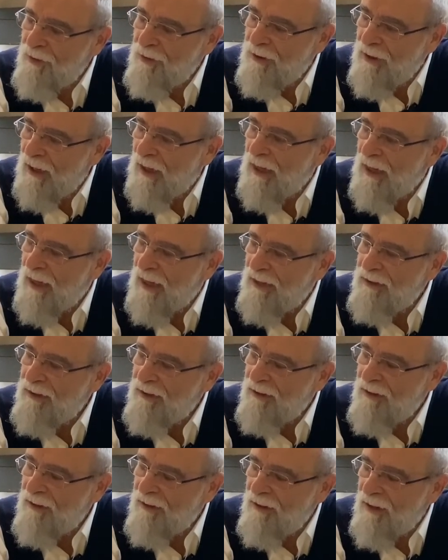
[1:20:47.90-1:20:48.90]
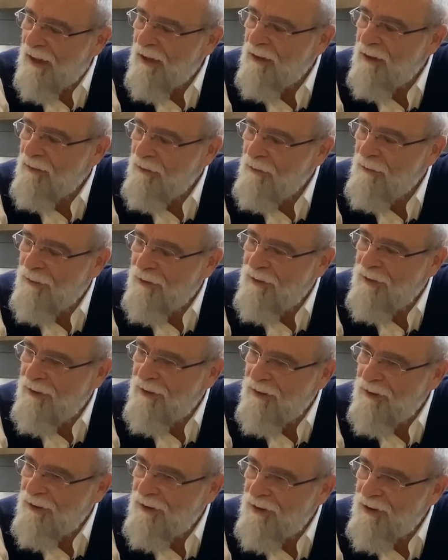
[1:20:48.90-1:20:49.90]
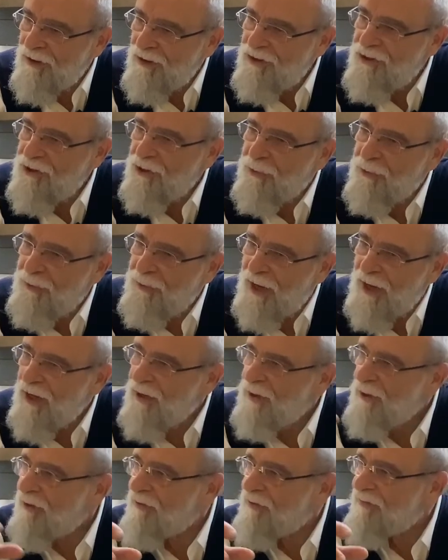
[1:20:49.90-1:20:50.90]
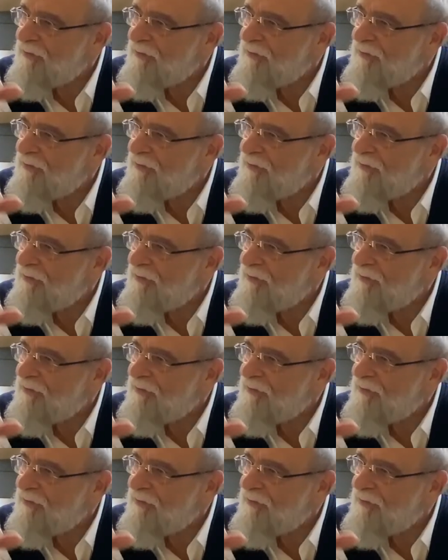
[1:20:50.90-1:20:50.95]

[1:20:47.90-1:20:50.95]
God, our Lord, is the creator of